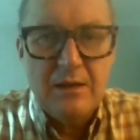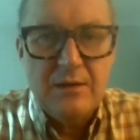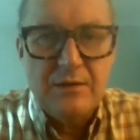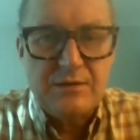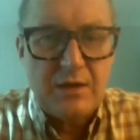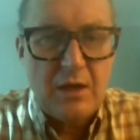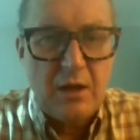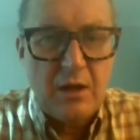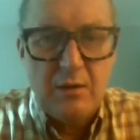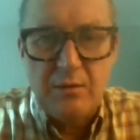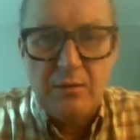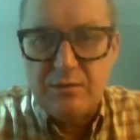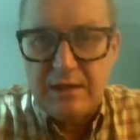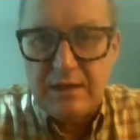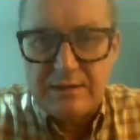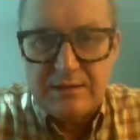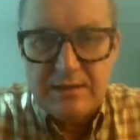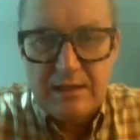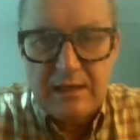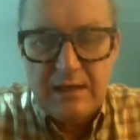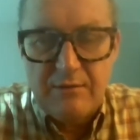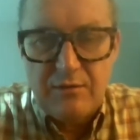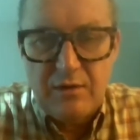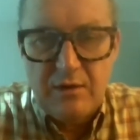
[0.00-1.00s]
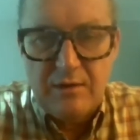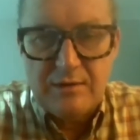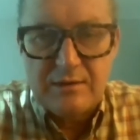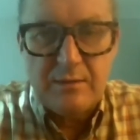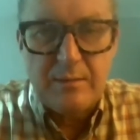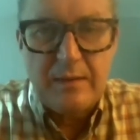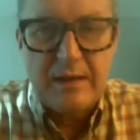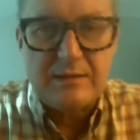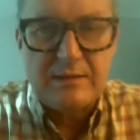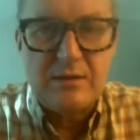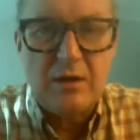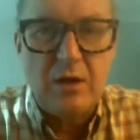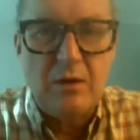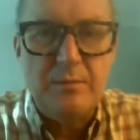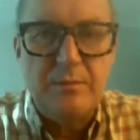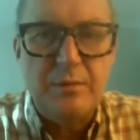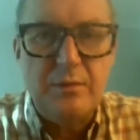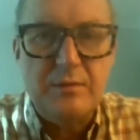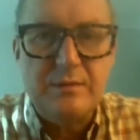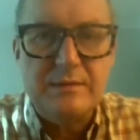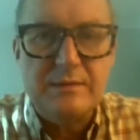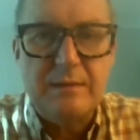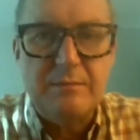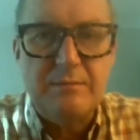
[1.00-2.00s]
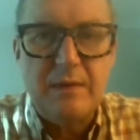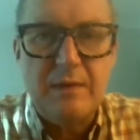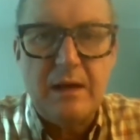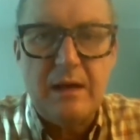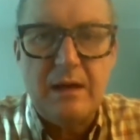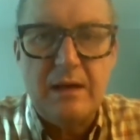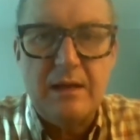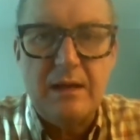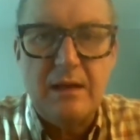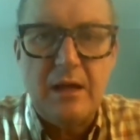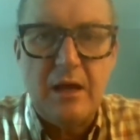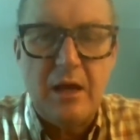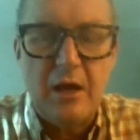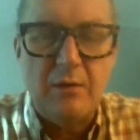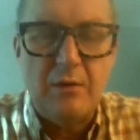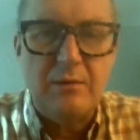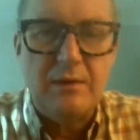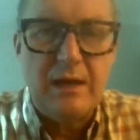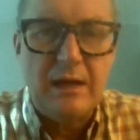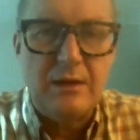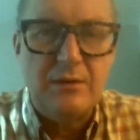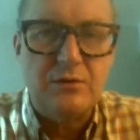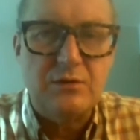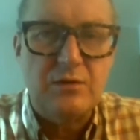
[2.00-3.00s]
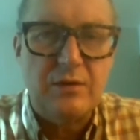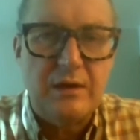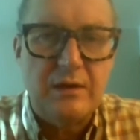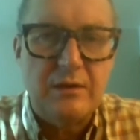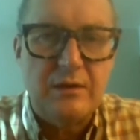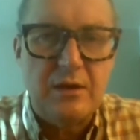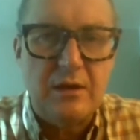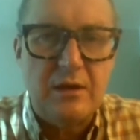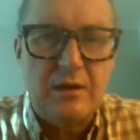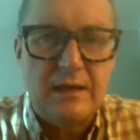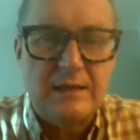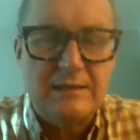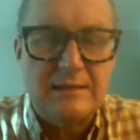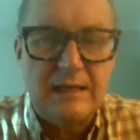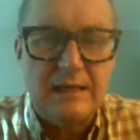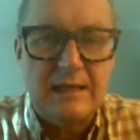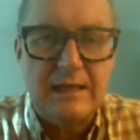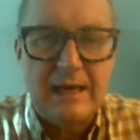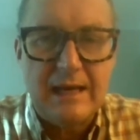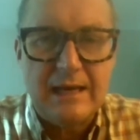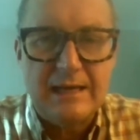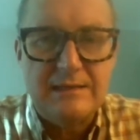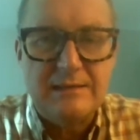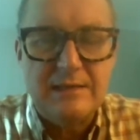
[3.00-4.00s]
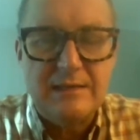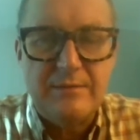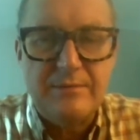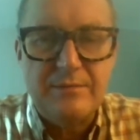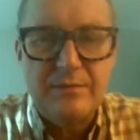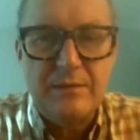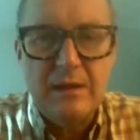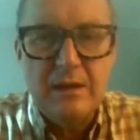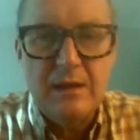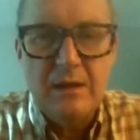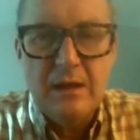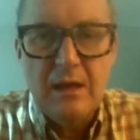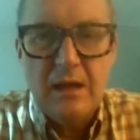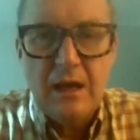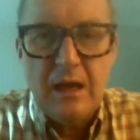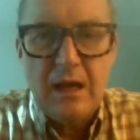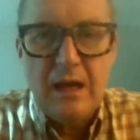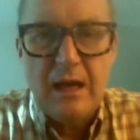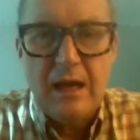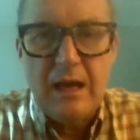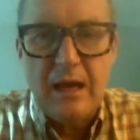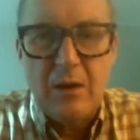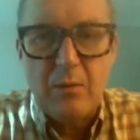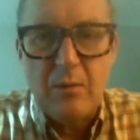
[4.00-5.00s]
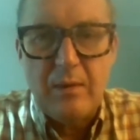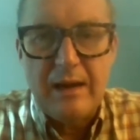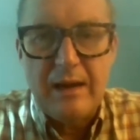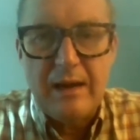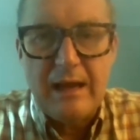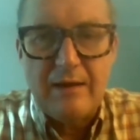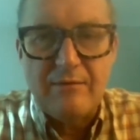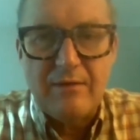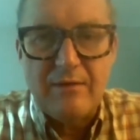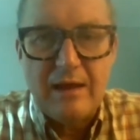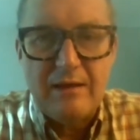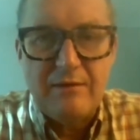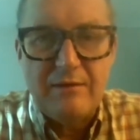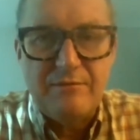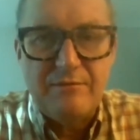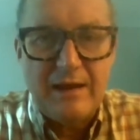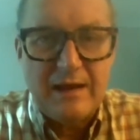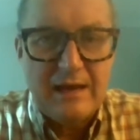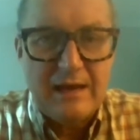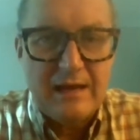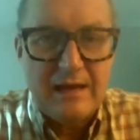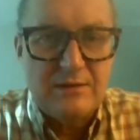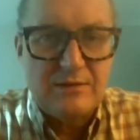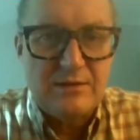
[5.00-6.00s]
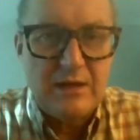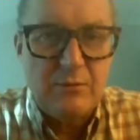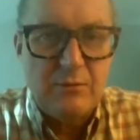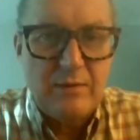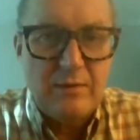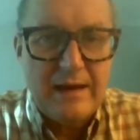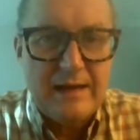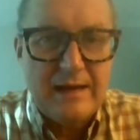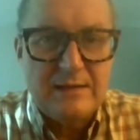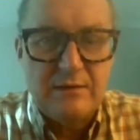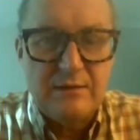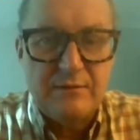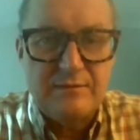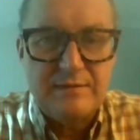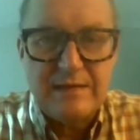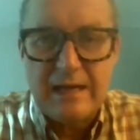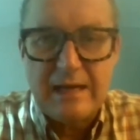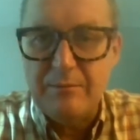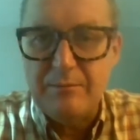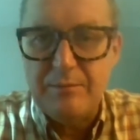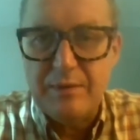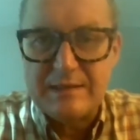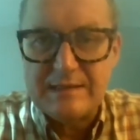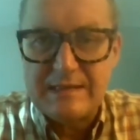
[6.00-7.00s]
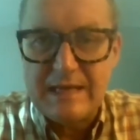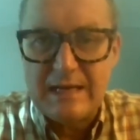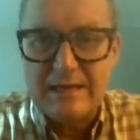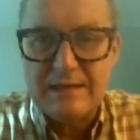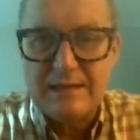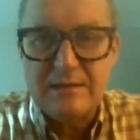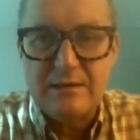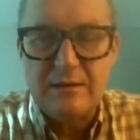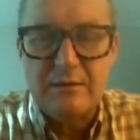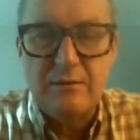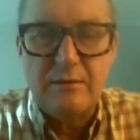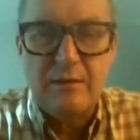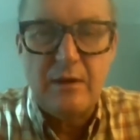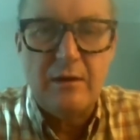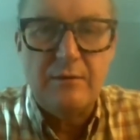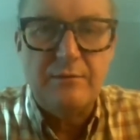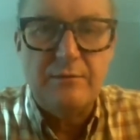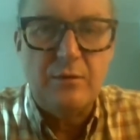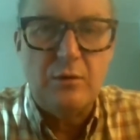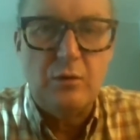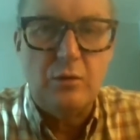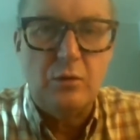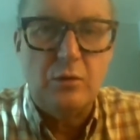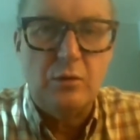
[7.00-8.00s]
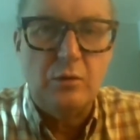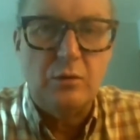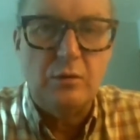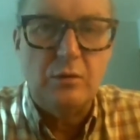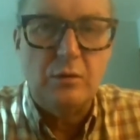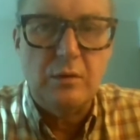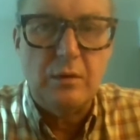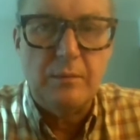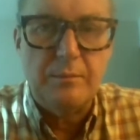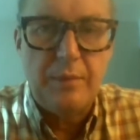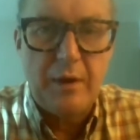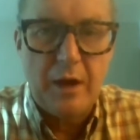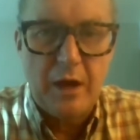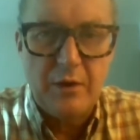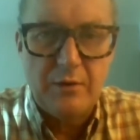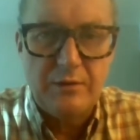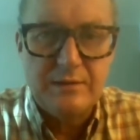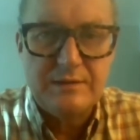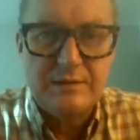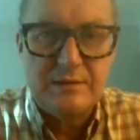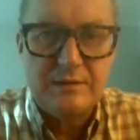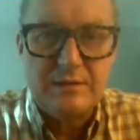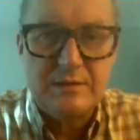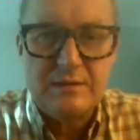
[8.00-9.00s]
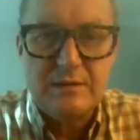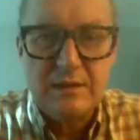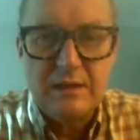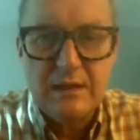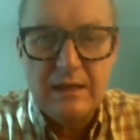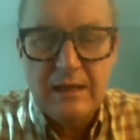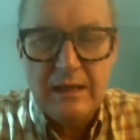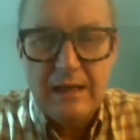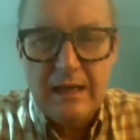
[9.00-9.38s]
So, just to give you some examples, in my own country, the United Kingdom, uh, we have a vacancy rate of 10% of, of all posts.